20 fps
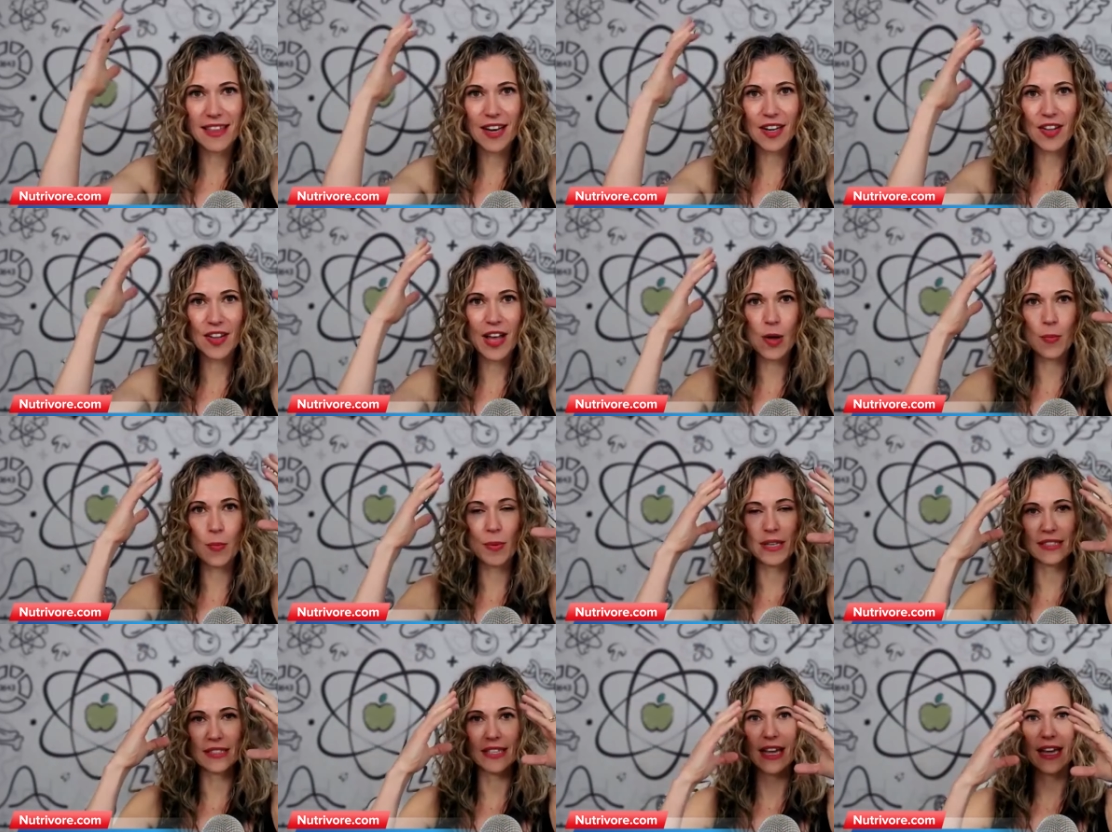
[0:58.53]
that'll help
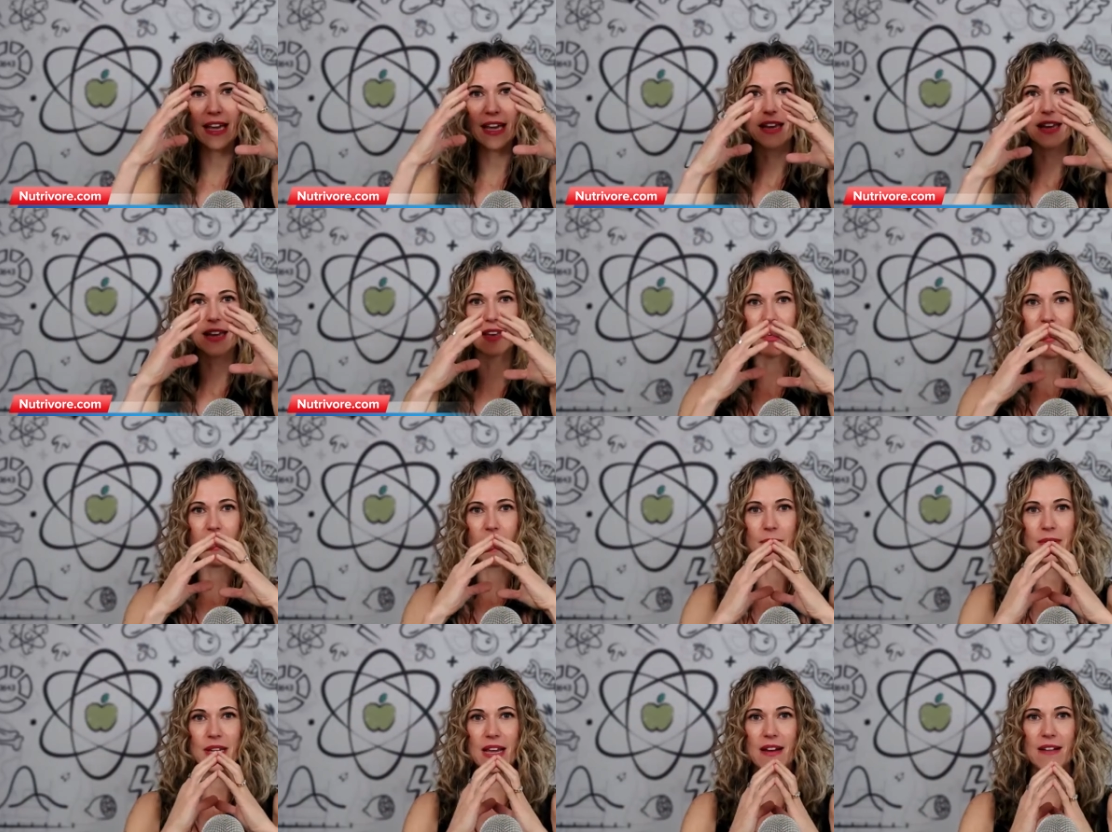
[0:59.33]
us like
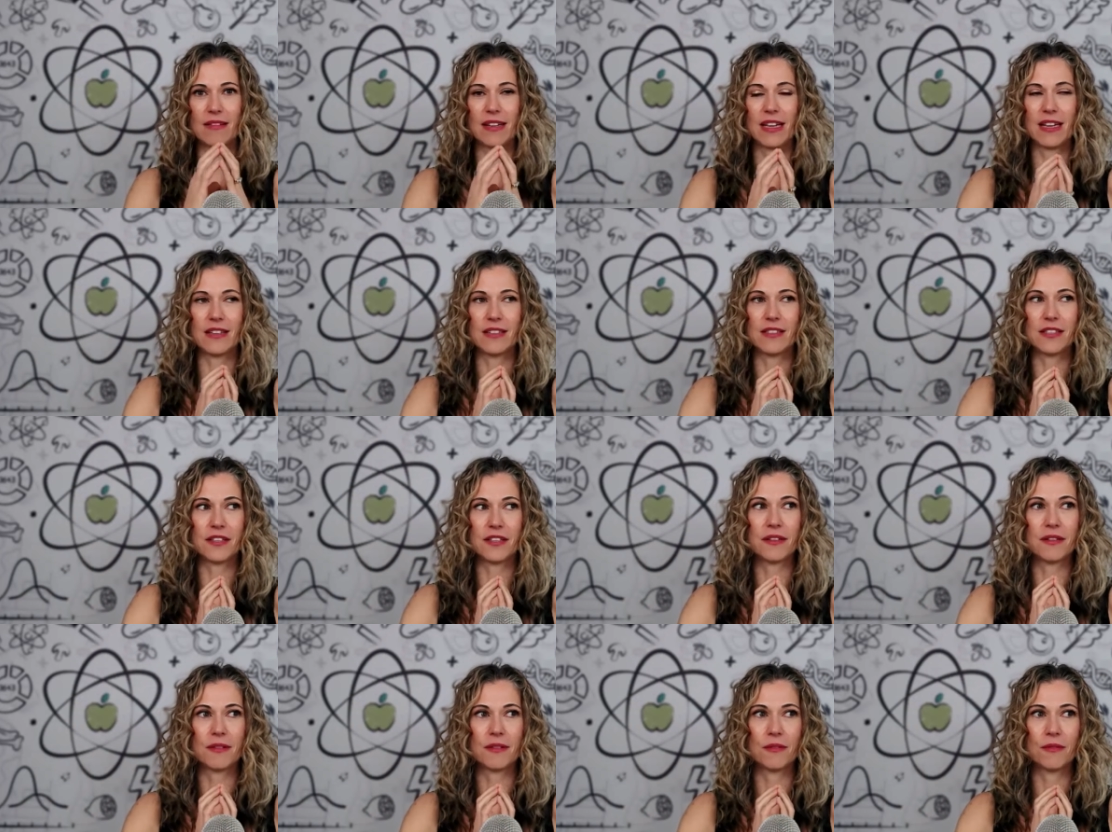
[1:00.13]
come down
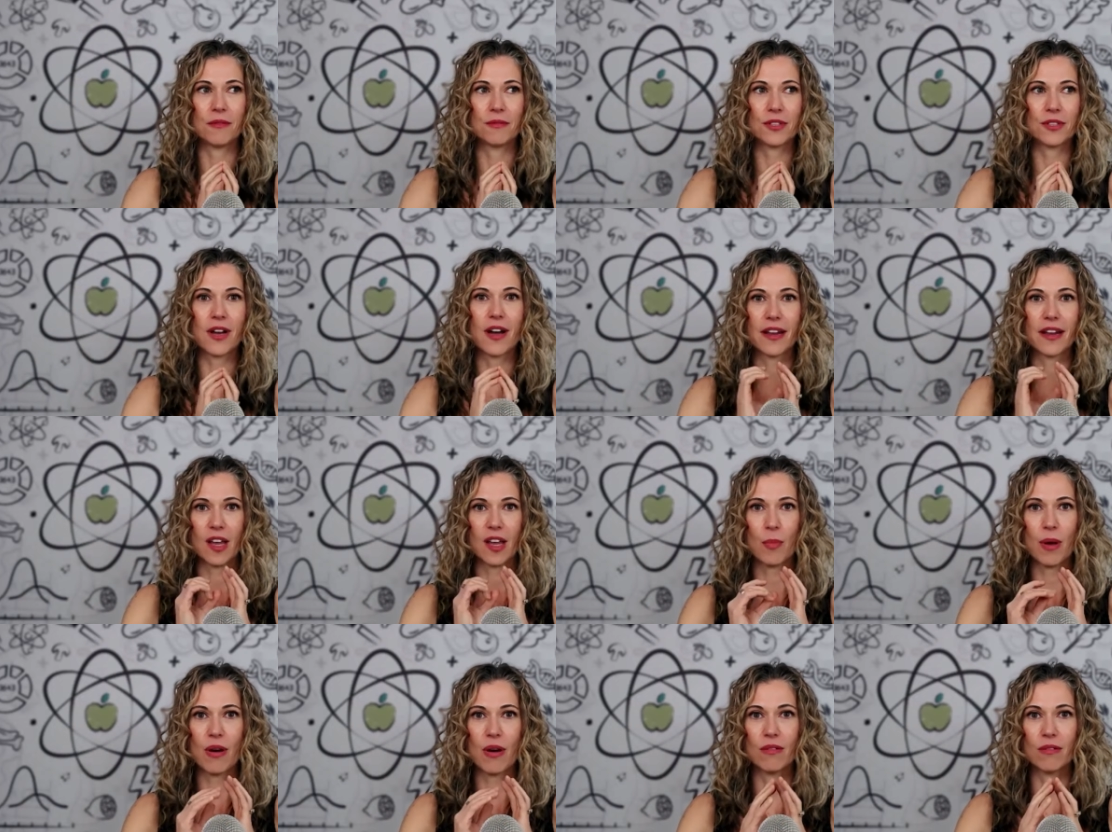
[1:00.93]
into talking
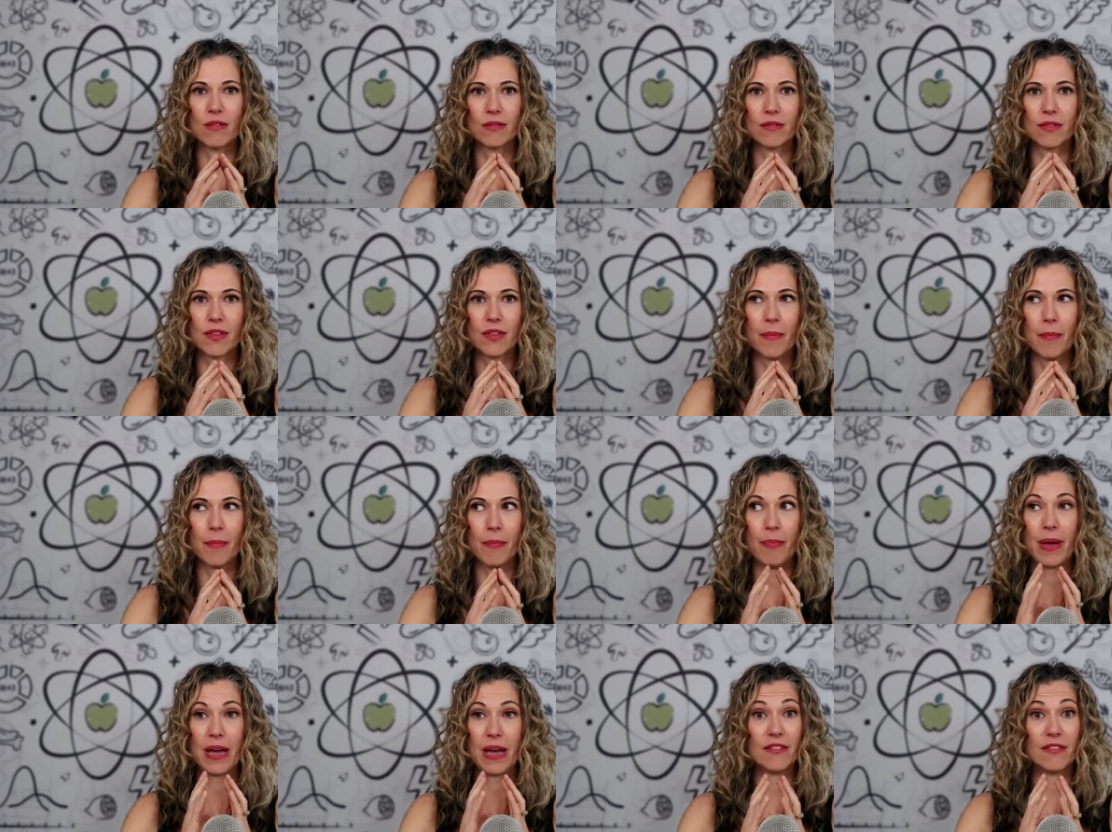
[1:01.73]
about the
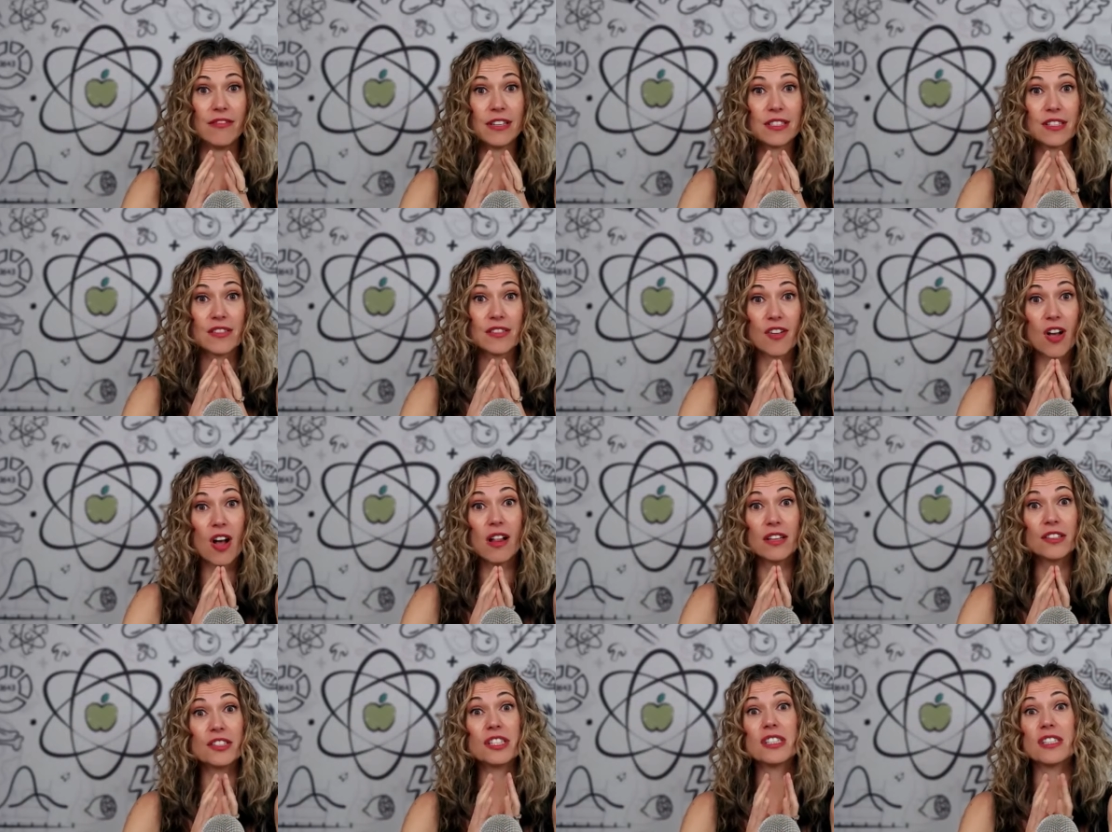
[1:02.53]
collagen land
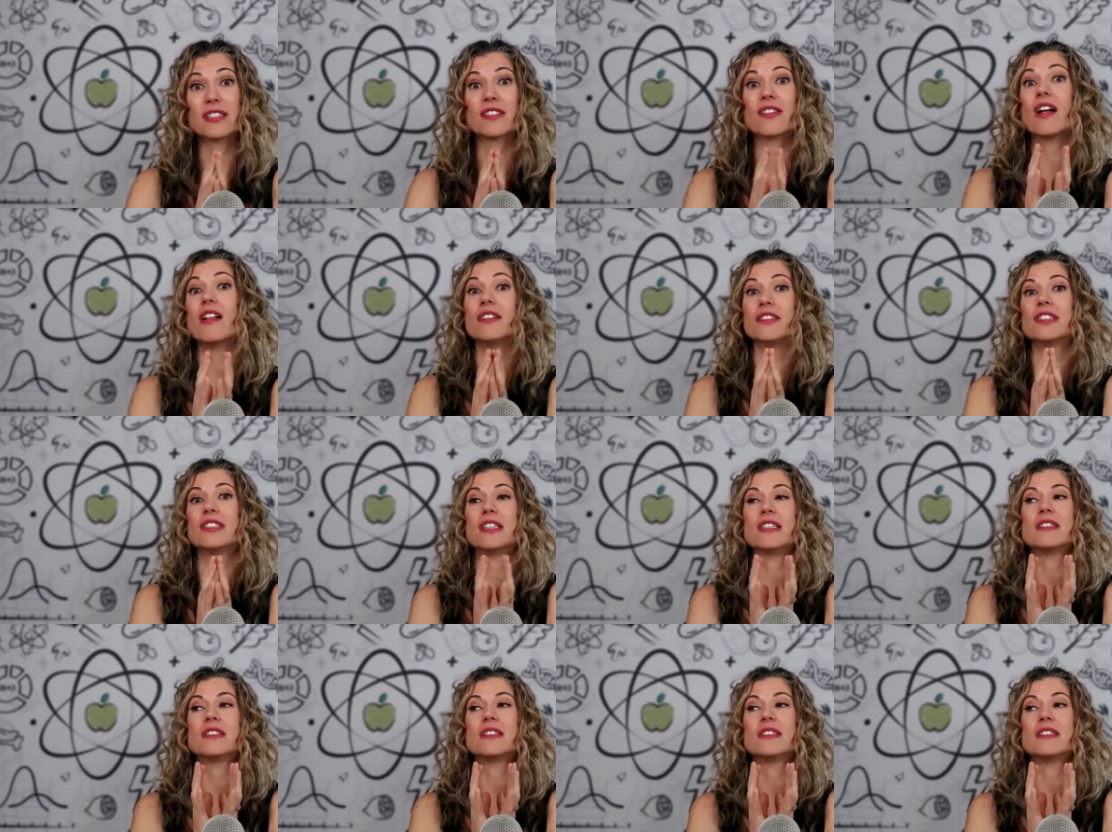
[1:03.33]
collagen because collagen